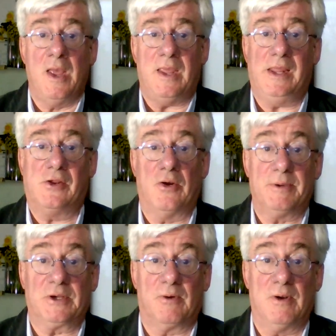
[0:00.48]

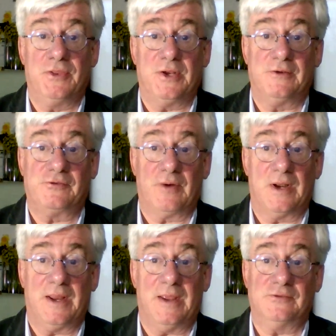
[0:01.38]
Economic growth in
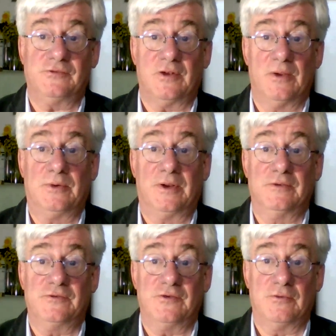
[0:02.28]
Australia has slowed
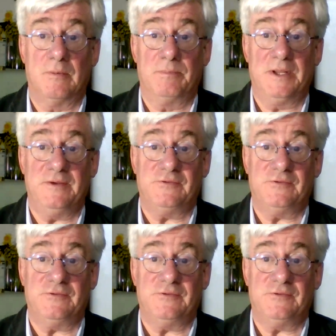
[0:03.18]
considerably